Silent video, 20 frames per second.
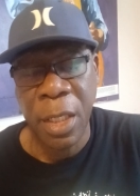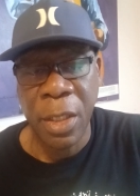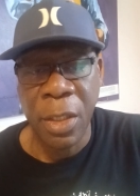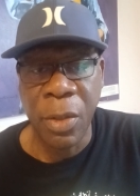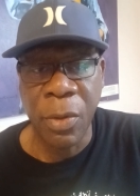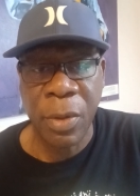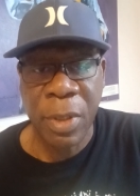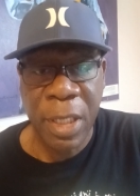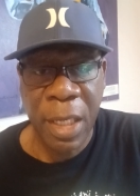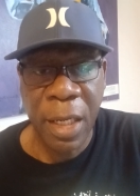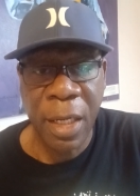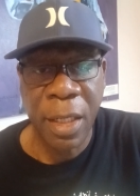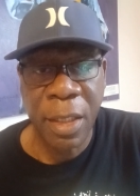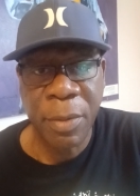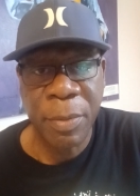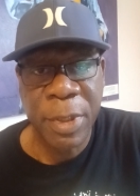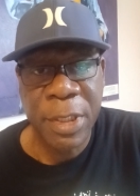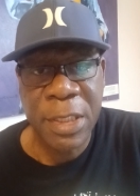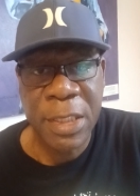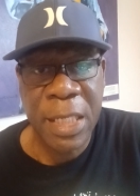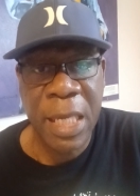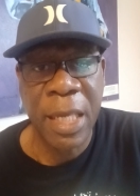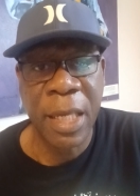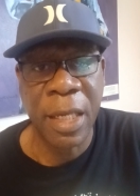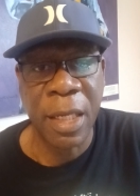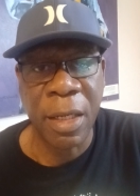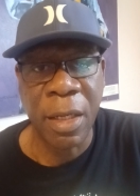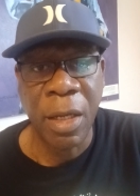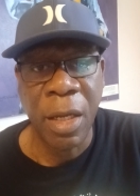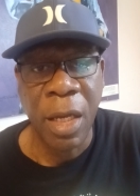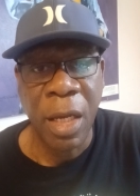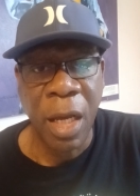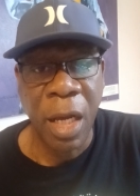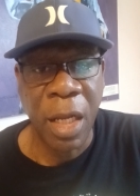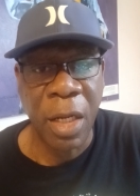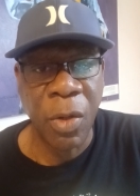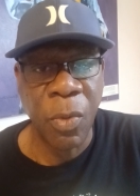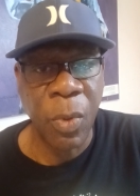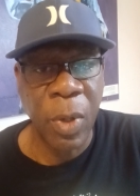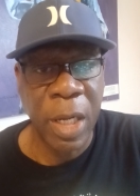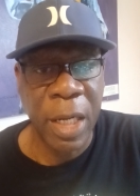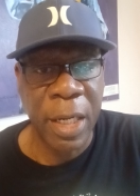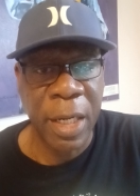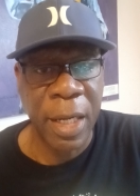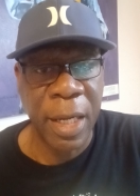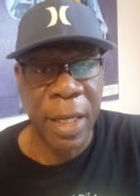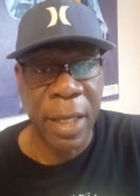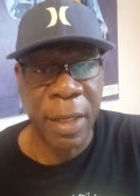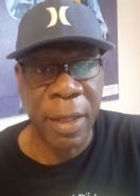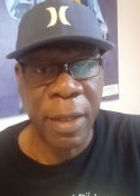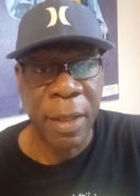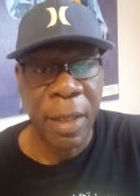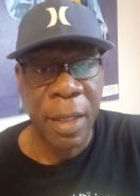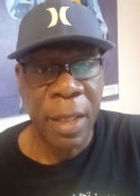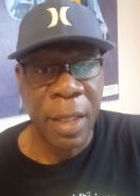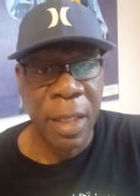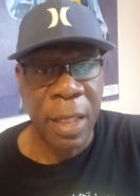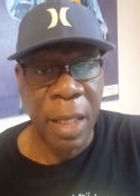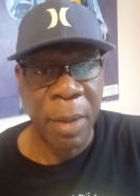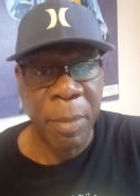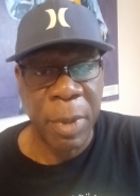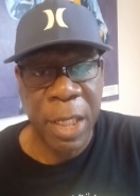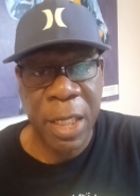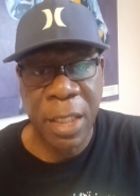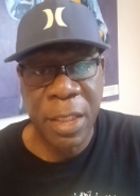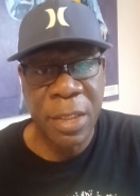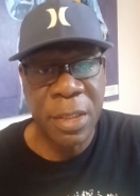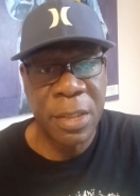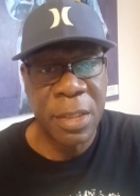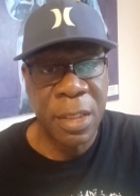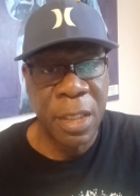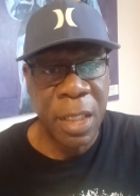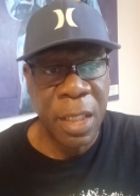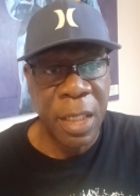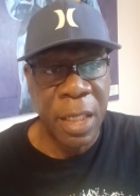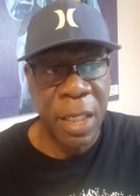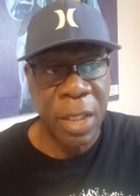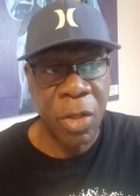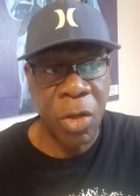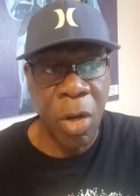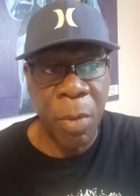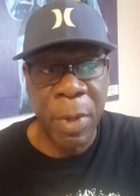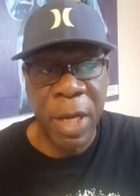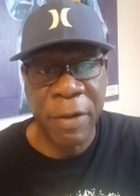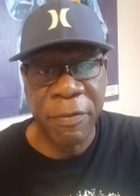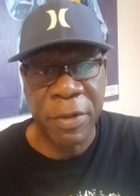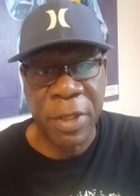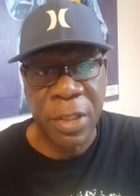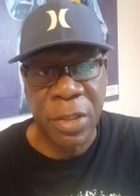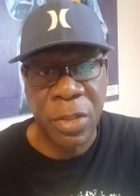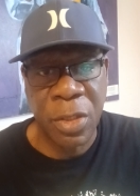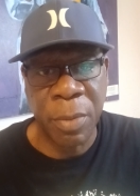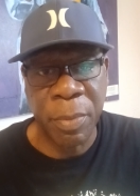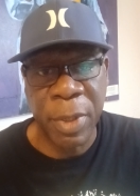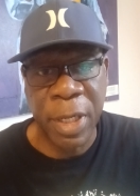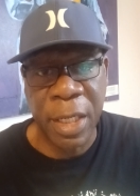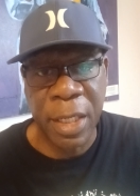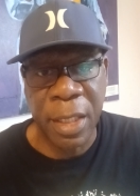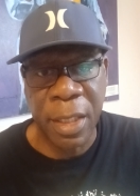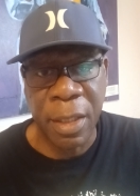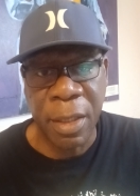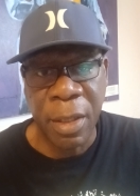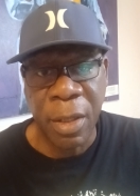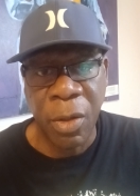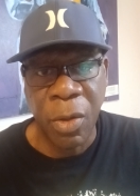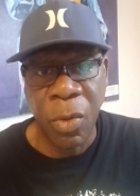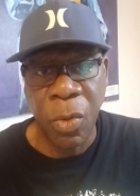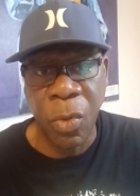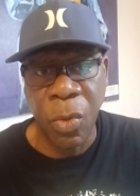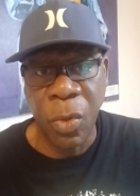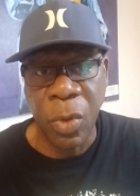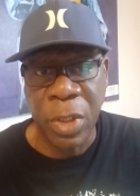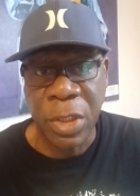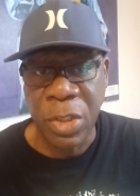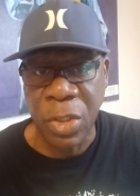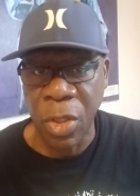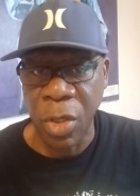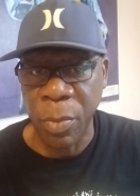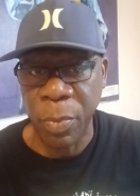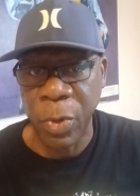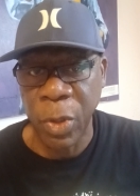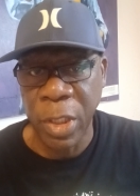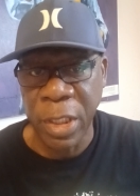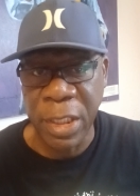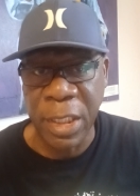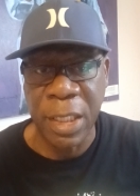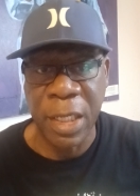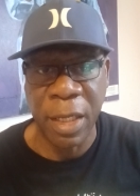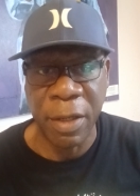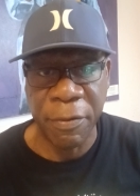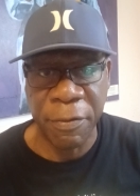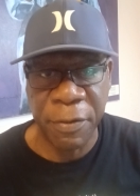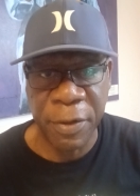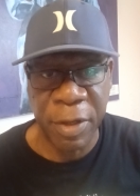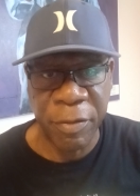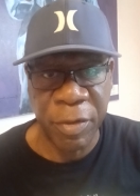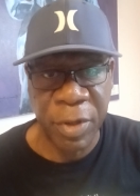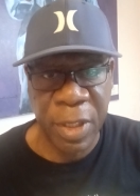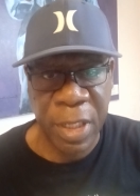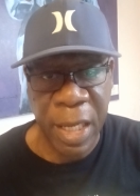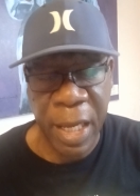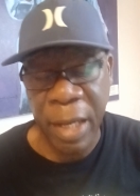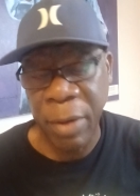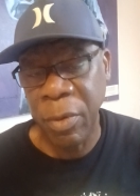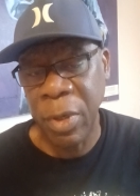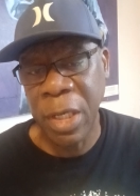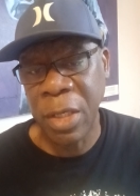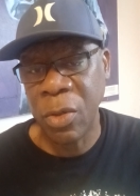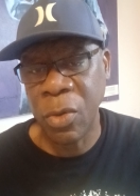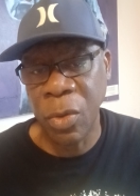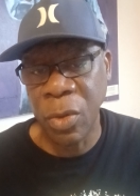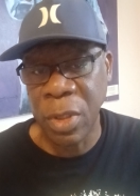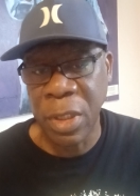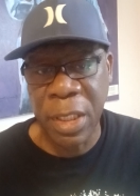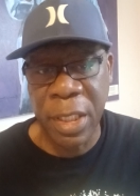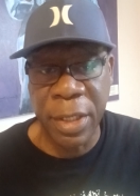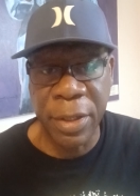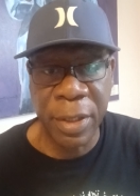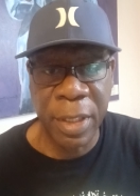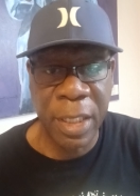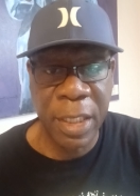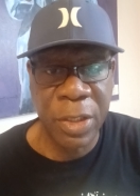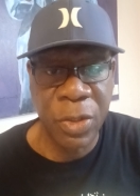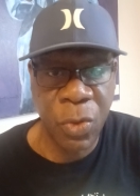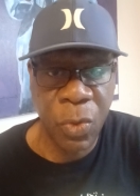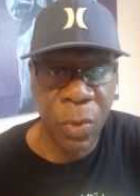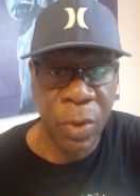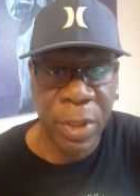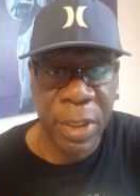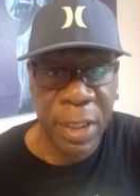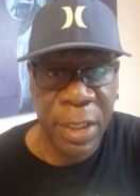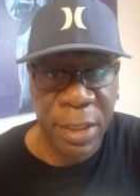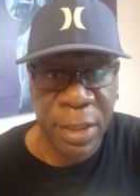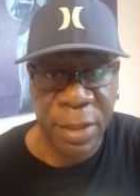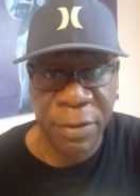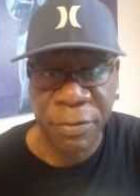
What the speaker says: You cannot be saying on the one hand that because they come after somebody who is your political favorite, I really couldn't care less who it is.